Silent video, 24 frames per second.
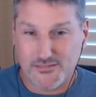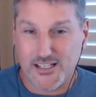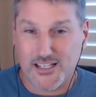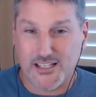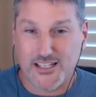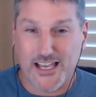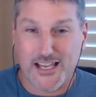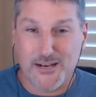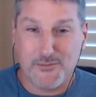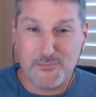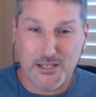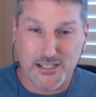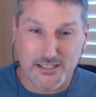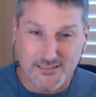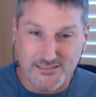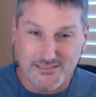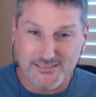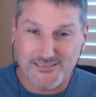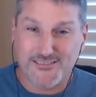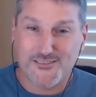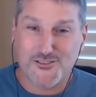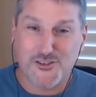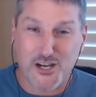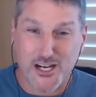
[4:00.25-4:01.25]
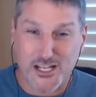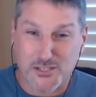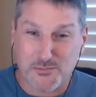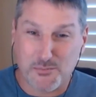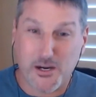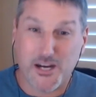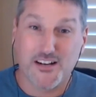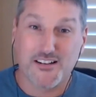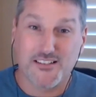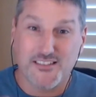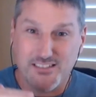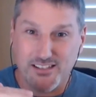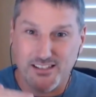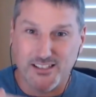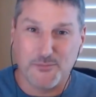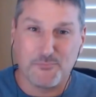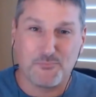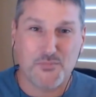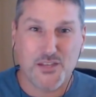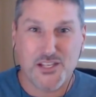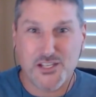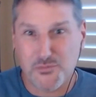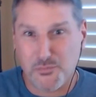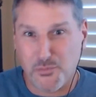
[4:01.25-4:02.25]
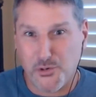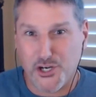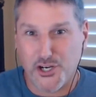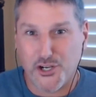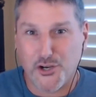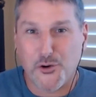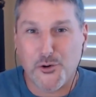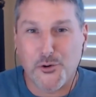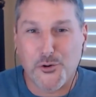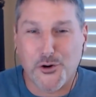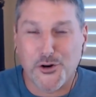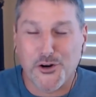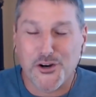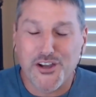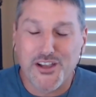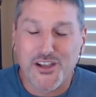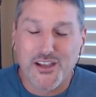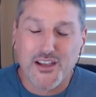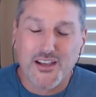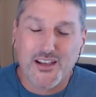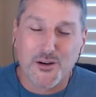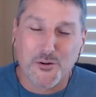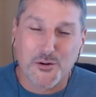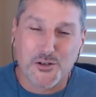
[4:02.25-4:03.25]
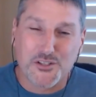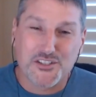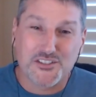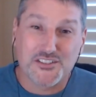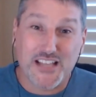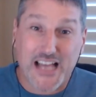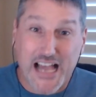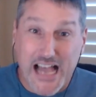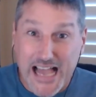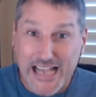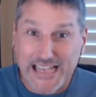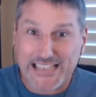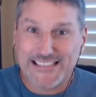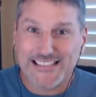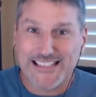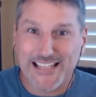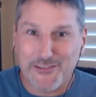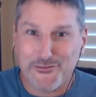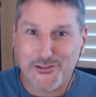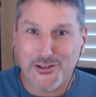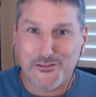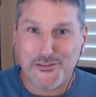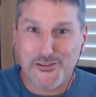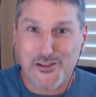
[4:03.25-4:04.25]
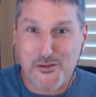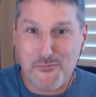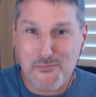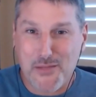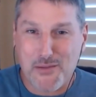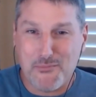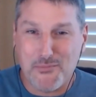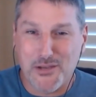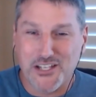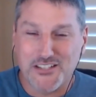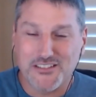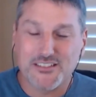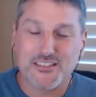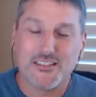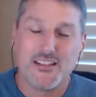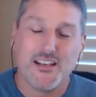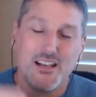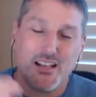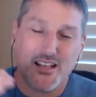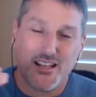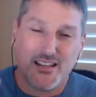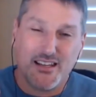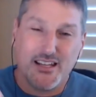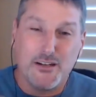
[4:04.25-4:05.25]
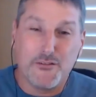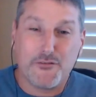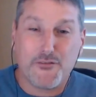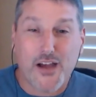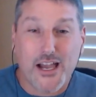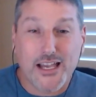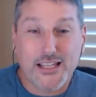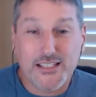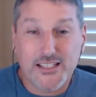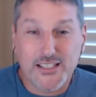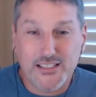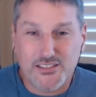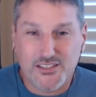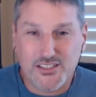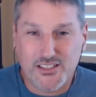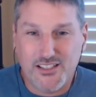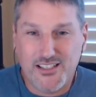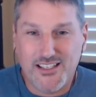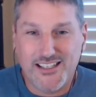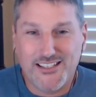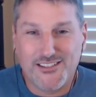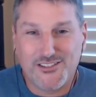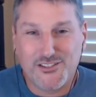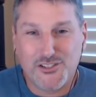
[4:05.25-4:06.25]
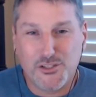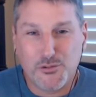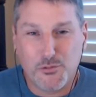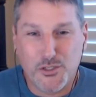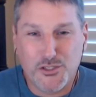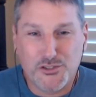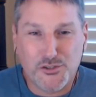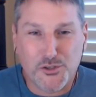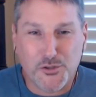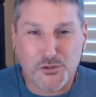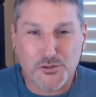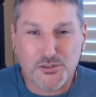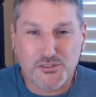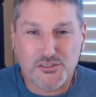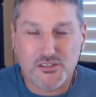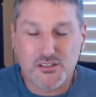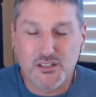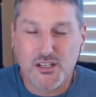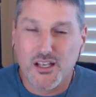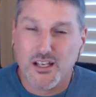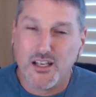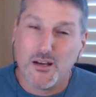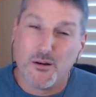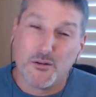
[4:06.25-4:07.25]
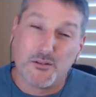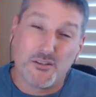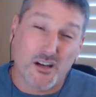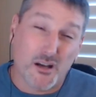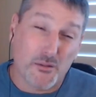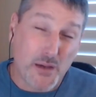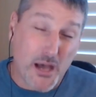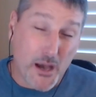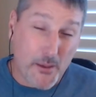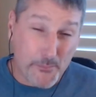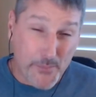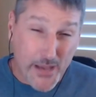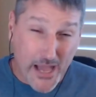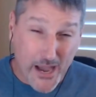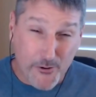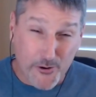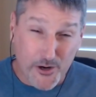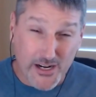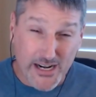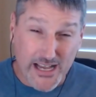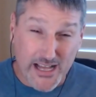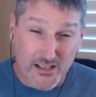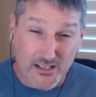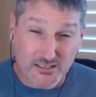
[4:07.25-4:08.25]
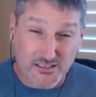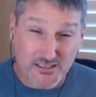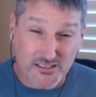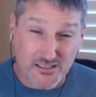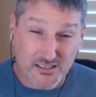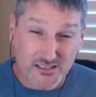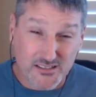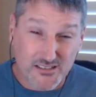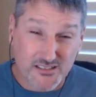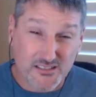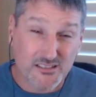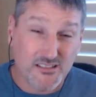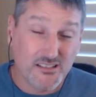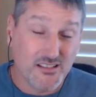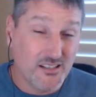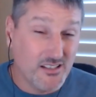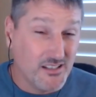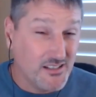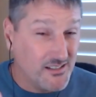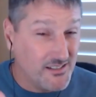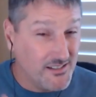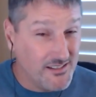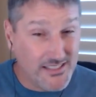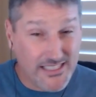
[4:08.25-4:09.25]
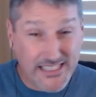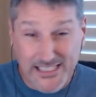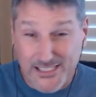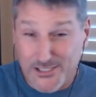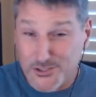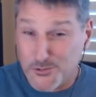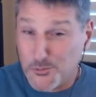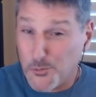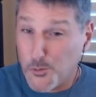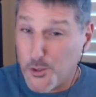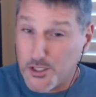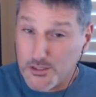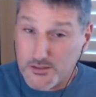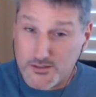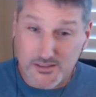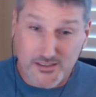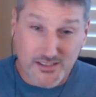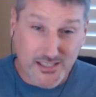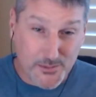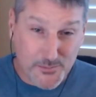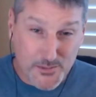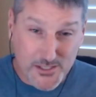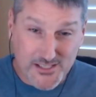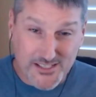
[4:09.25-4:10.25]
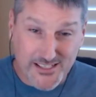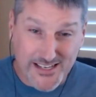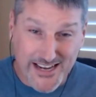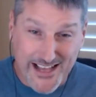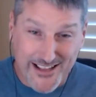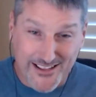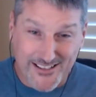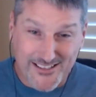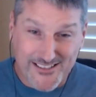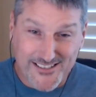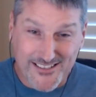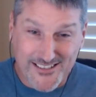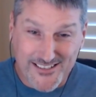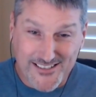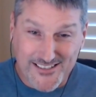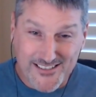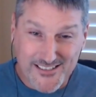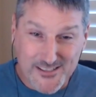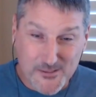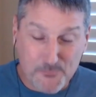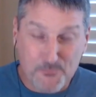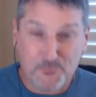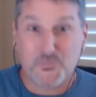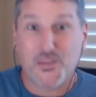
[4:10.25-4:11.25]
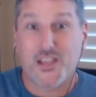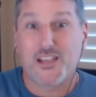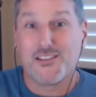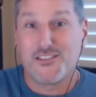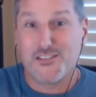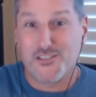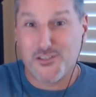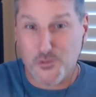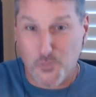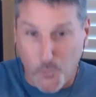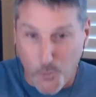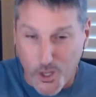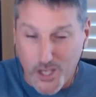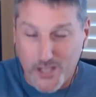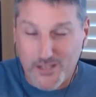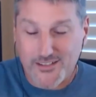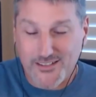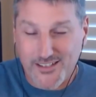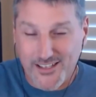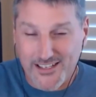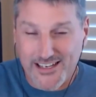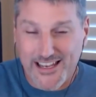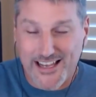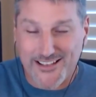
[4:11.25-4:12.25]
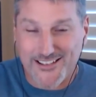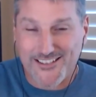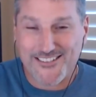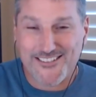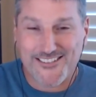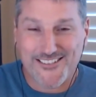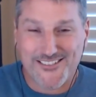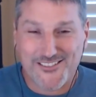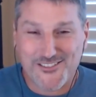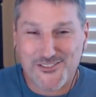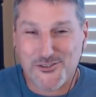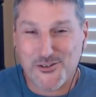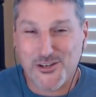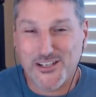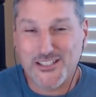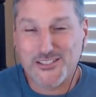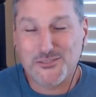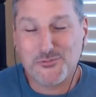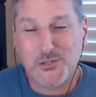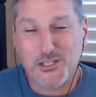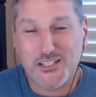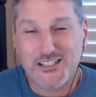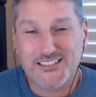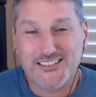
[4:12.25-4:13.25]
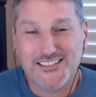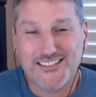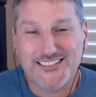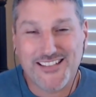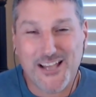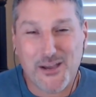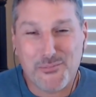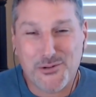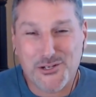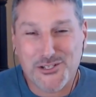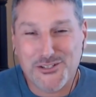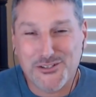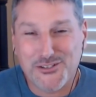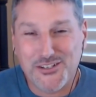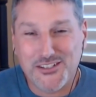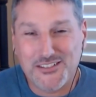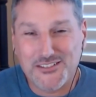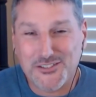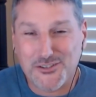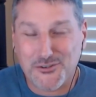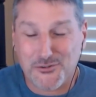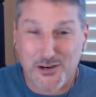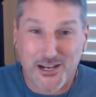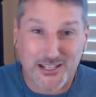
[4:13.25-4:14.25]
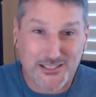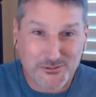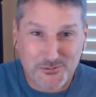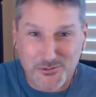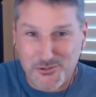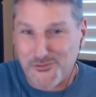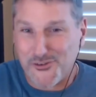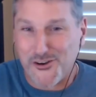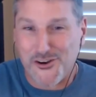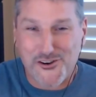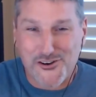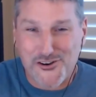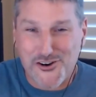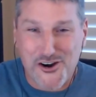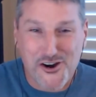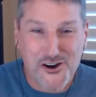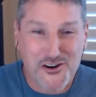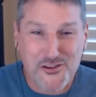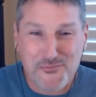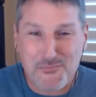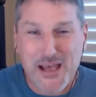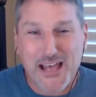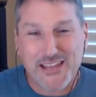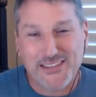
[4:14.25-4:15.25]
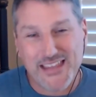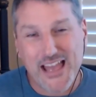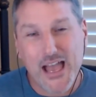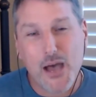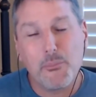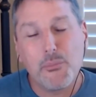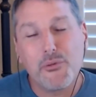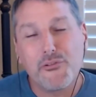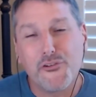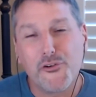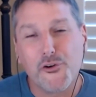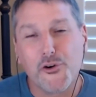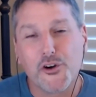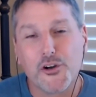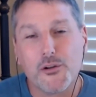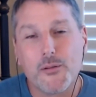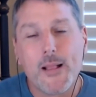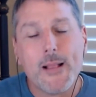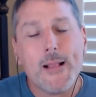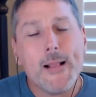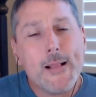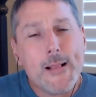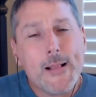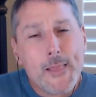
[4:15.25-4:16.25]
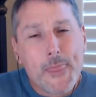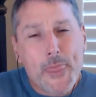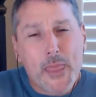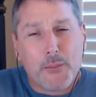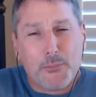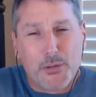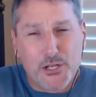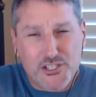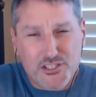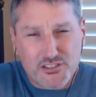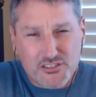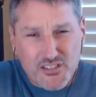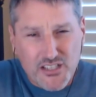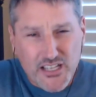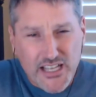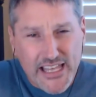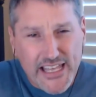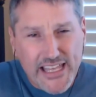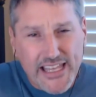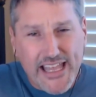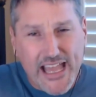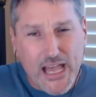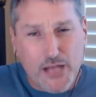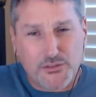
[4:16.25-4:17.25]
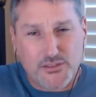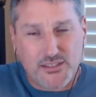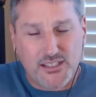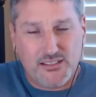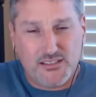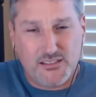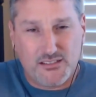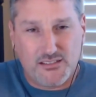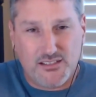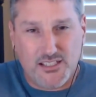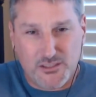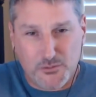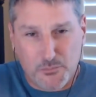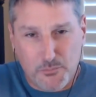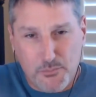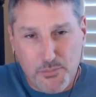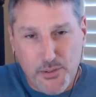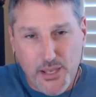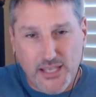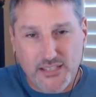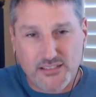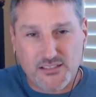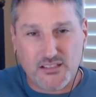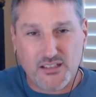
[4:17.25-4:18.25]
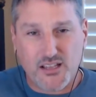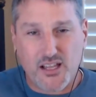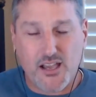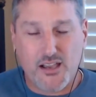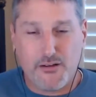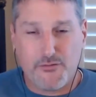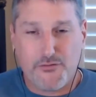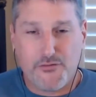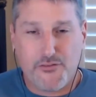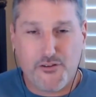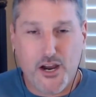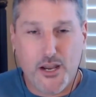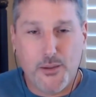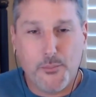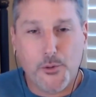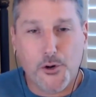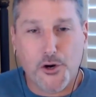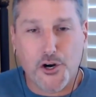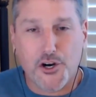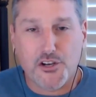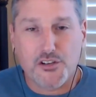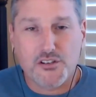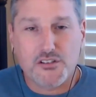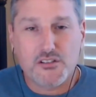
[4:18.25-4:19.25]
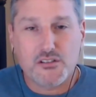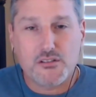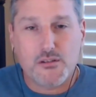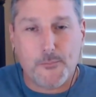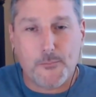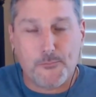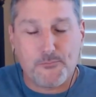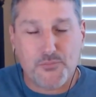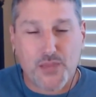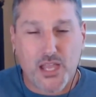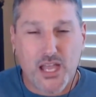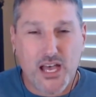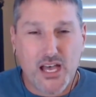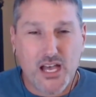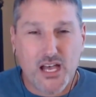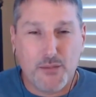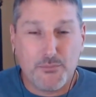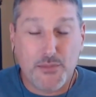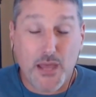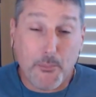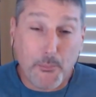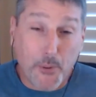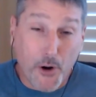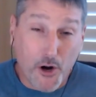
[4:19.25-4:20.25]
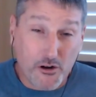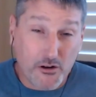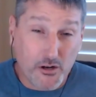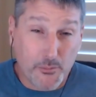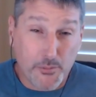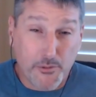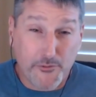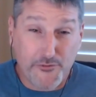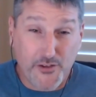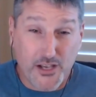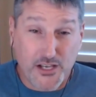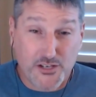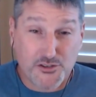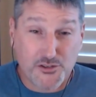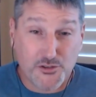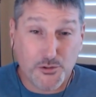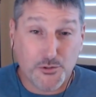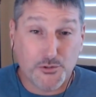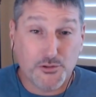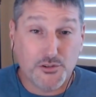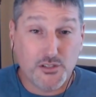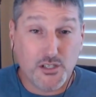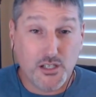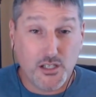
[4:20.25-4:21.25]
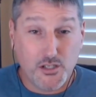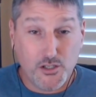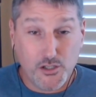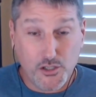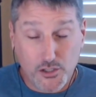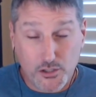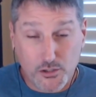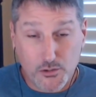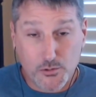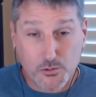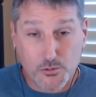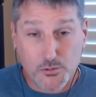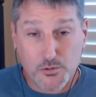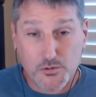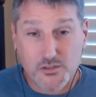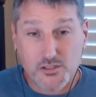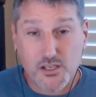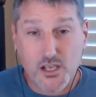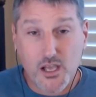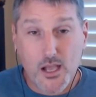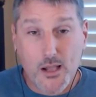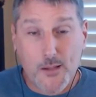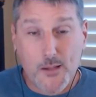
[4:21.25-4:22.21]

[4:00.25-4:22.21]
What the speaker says: alignment, transparency, esprit de corps, which is the highest level of commitment, then finally to get to results. We talk about power analysis, needs, wants, limits analysis, SWOT analysis, strengths, weaknesses, opportunities, threats. We've all heard about that before. But just laying out these baseline frameworks that partnering professionals can use